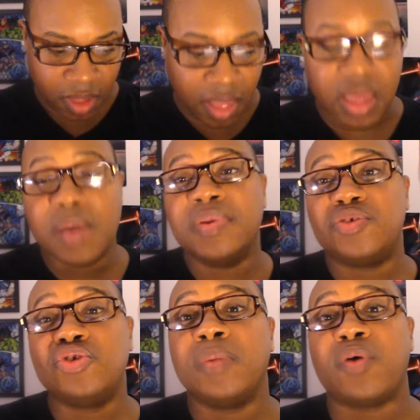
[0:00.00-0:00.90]
that him and
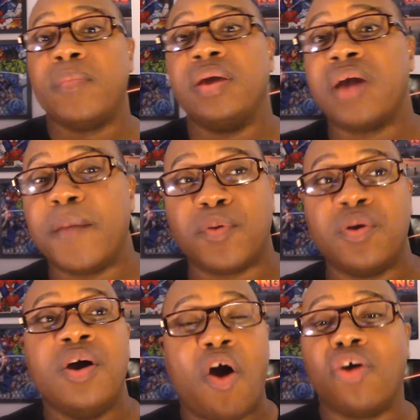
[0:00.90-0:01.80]
Tulip are going to be a
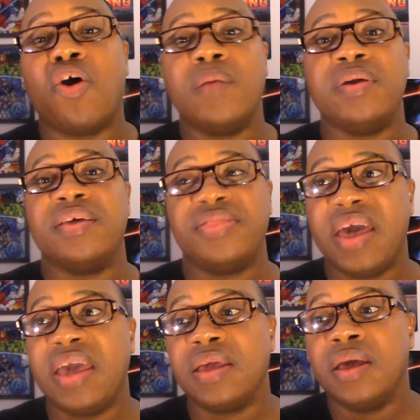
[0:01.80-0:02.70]
couple, are going to be a
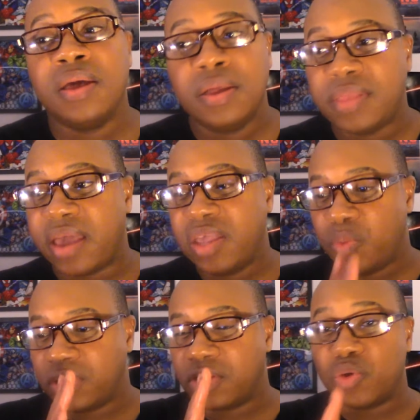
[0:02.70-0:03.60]
thing, that he's
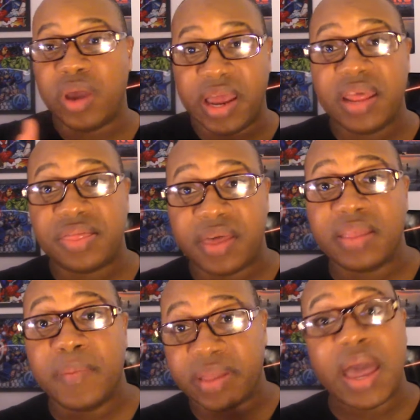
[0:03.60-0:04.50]
willing to do anything
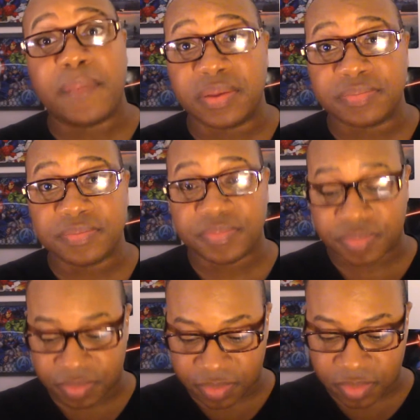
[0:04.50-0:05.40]
to make that happen.
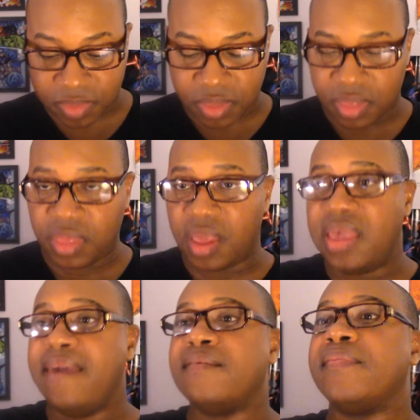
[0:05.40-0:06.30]

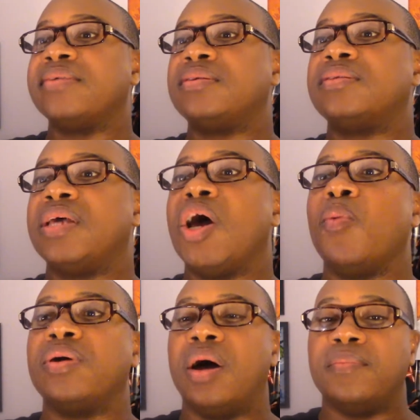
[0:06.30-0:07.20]
He even makes the deal
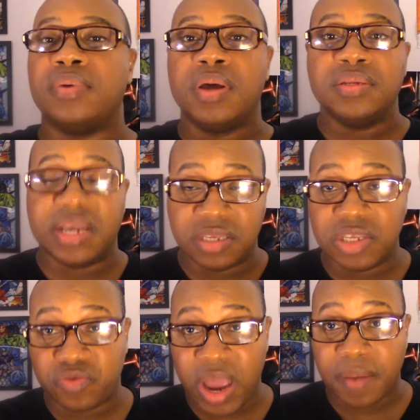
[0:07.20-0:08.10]
with
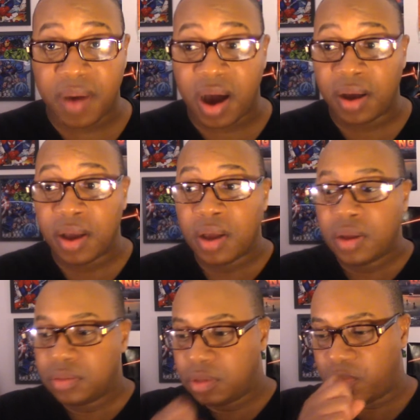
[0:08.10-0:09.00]
Jesse's grandma,
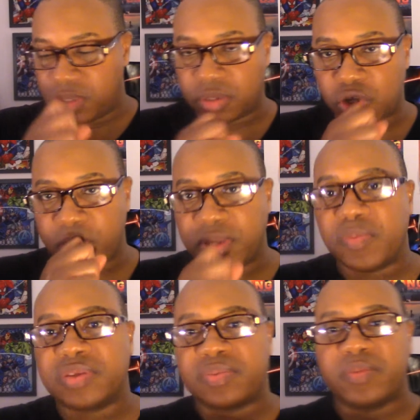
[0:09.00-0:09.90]
excuse me, to
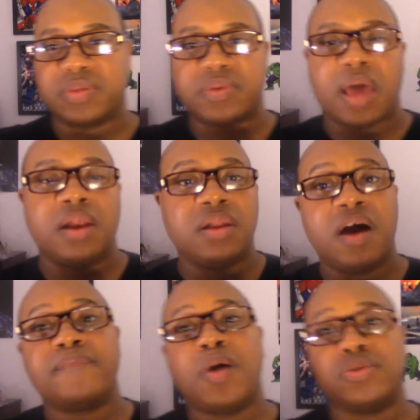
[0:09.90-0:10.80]
make some kind of
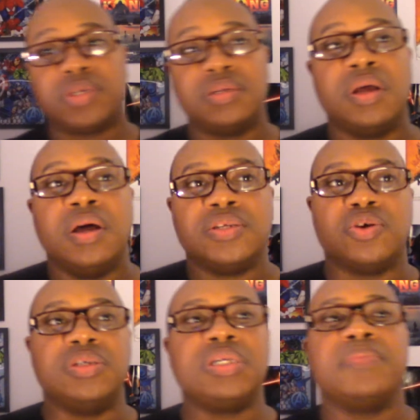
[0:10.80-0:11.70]
love potion so
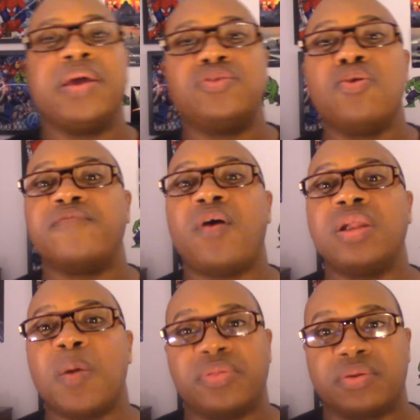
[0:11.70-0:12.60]
she can make Tulip fall in
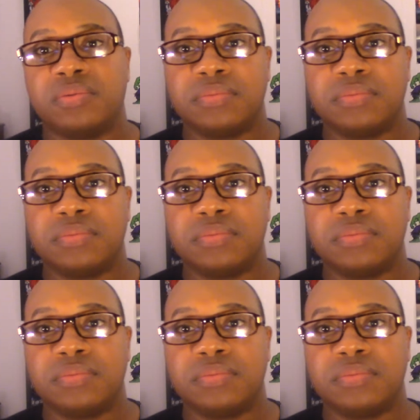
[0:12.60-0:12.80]
love with her.